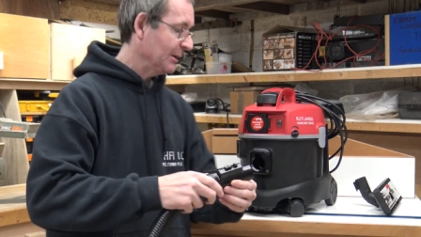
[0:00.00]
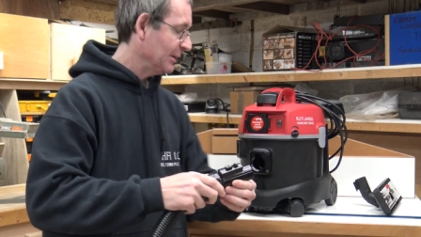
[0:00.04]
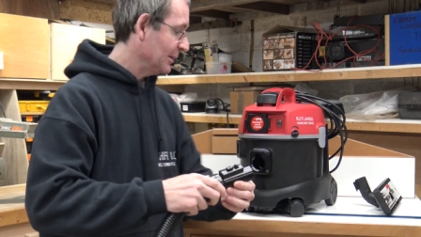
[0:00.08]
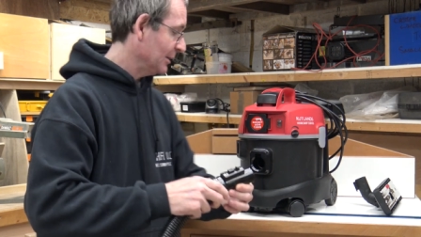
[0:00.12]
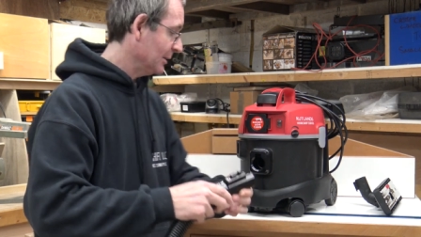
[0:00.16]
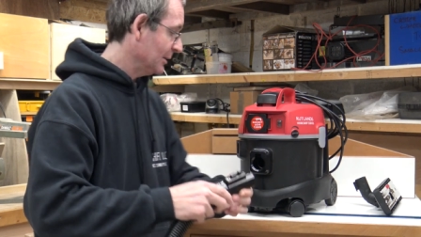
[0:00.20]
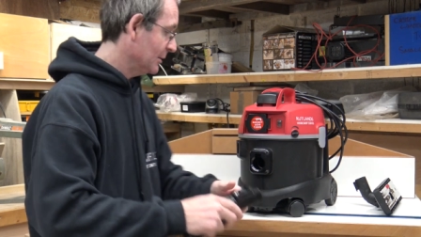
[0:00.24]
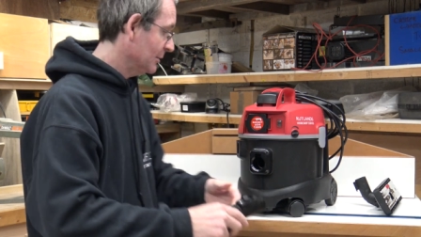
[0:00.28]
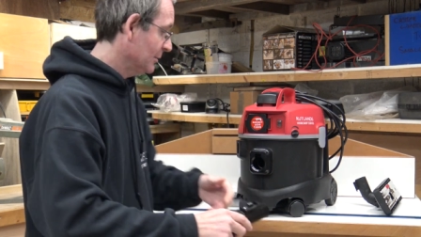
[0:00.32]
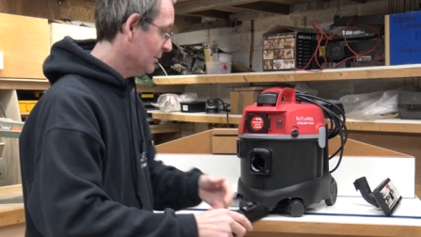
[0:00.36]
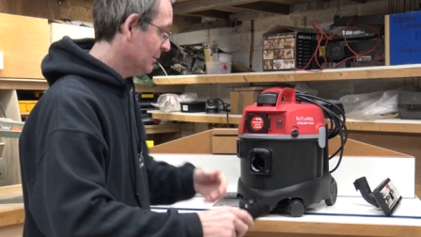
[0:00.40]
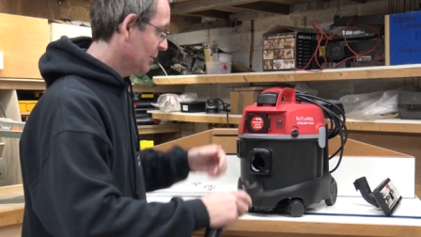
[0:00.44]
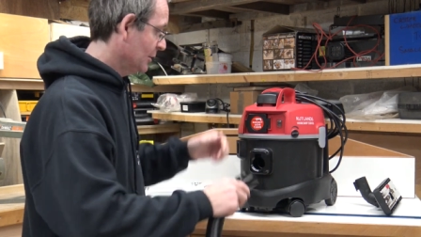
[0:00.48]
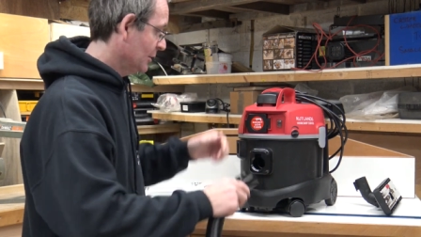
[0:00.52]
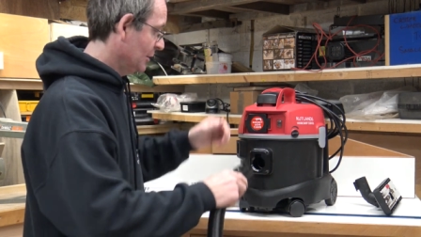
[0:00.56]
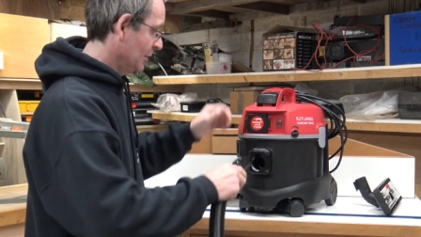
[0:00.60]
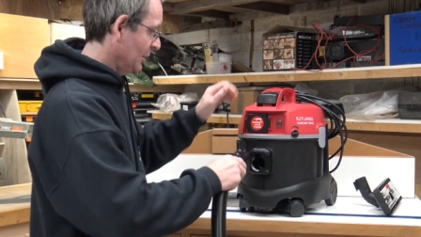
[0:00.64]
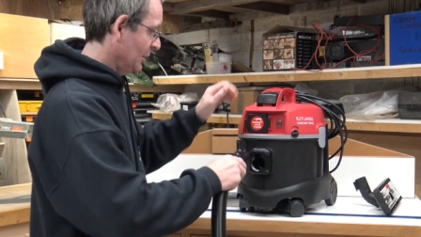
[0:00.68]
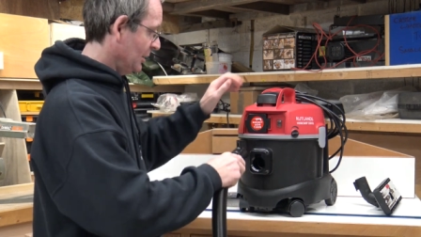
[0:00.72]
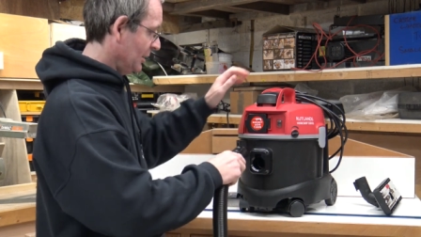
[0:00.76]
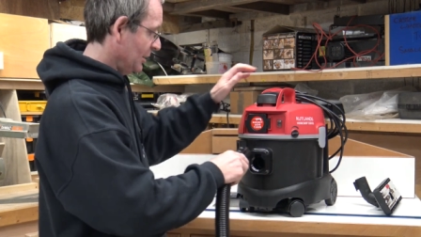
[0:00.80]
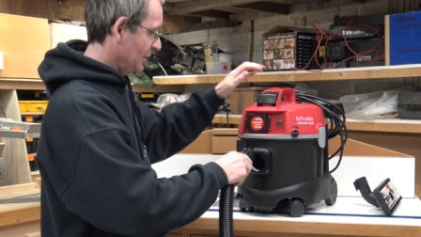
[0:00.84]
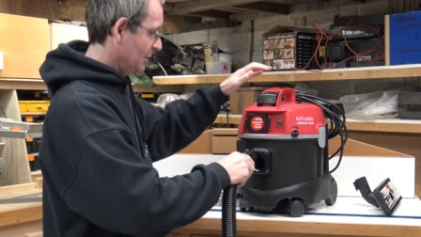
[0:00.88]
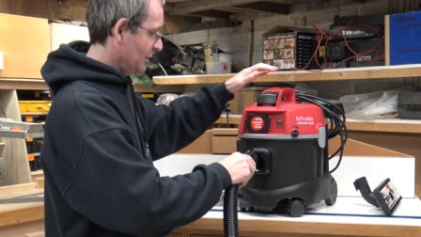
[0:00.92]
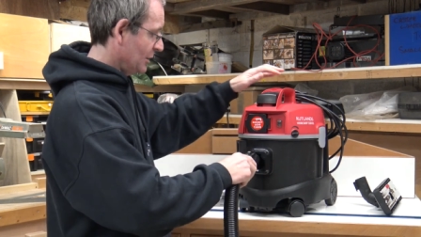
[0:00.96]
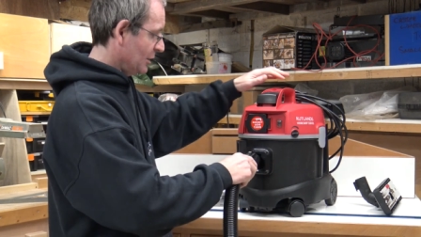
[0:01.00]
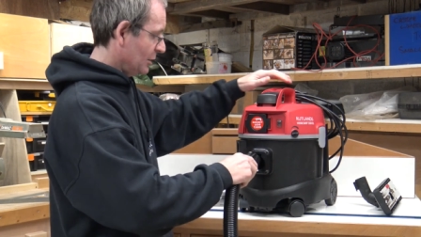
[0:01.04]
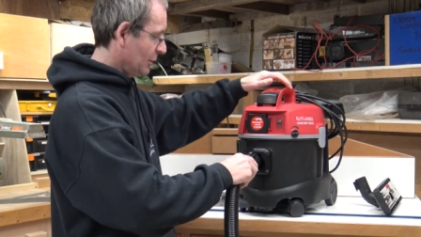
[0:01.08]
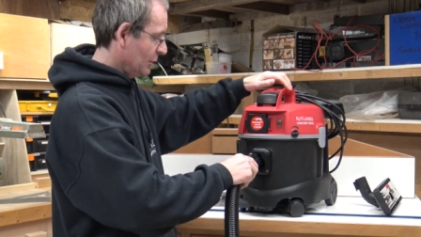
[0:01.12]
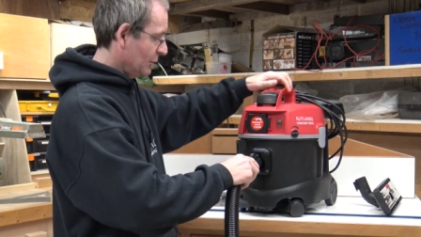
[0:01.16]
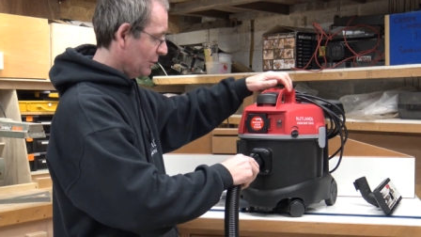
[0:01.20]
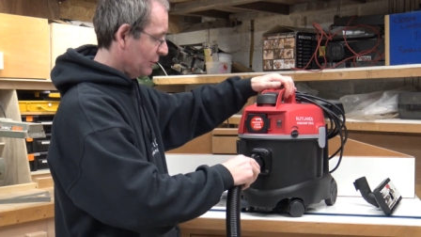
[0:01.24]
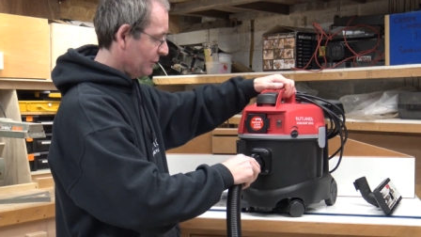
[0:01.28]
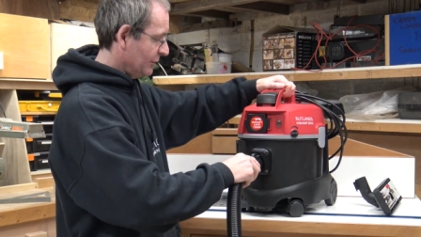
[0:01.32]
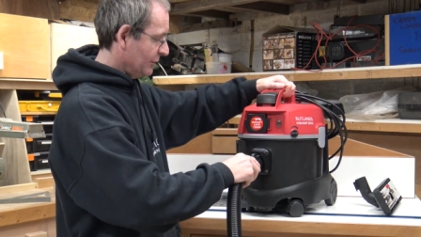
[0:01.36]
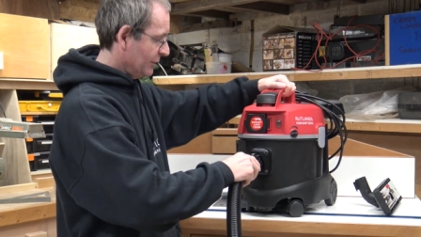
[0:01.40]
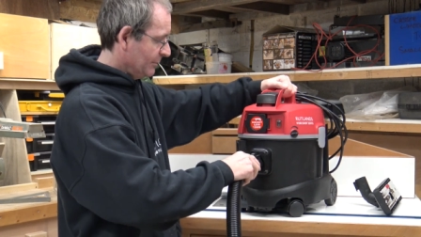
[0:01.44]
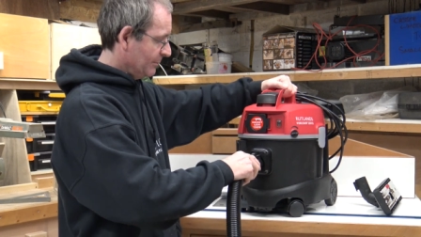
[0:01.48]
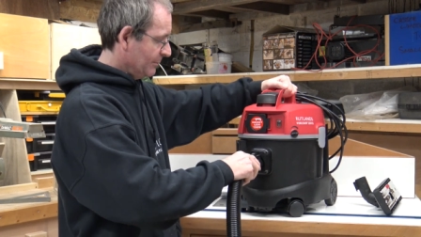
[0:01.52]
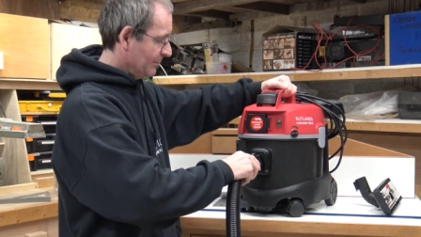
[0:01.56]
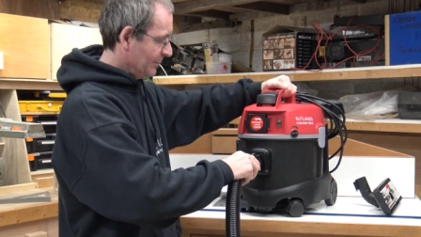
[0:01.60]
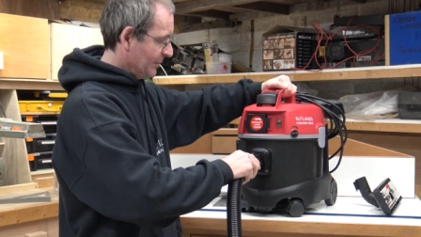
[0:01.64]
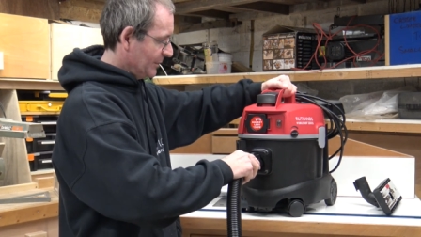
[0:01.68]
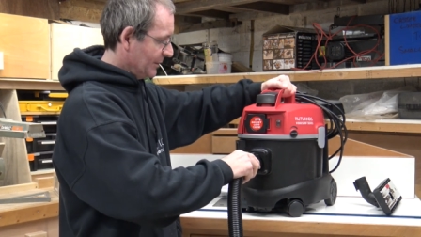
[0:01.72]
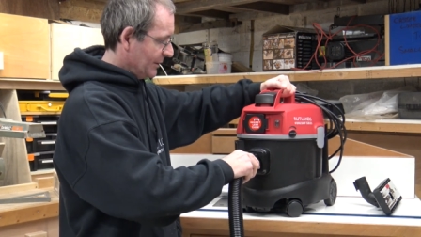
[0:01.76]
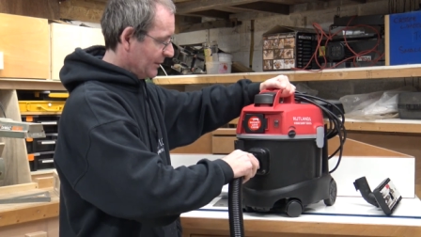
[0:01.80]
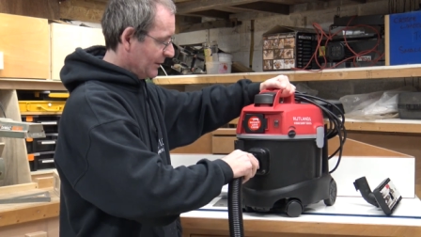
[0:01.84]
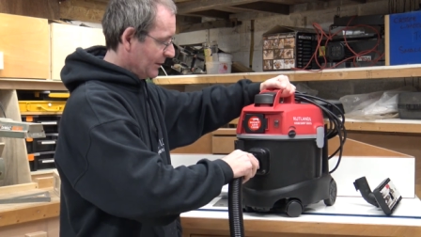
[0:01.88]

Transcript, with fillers: it in and it goes in